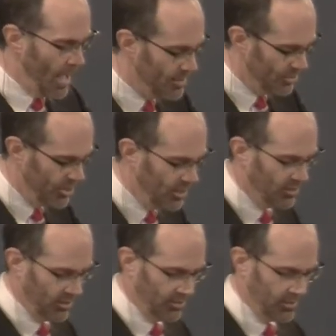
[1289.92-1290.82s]
at
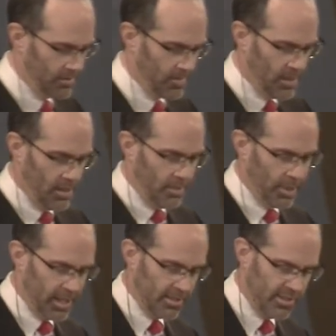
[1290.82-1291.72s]
Jesus.
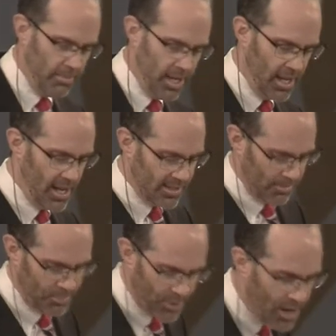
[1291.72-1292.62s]
Because Simeon
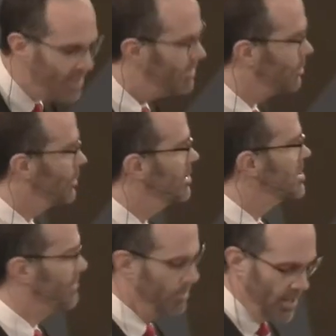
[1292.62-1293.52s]
had some private
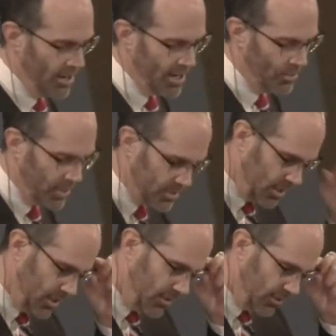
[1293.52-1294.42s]
words for Mary. I
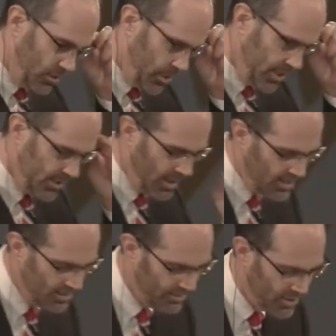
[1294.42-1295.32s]
want you to listen to what he
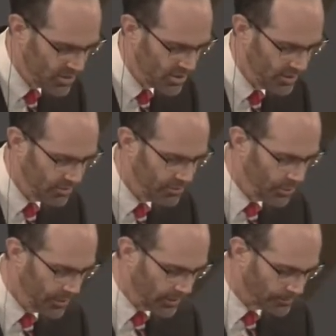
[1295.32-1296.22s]
says in verse
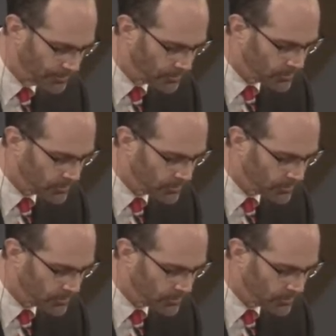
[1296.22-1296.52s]
34.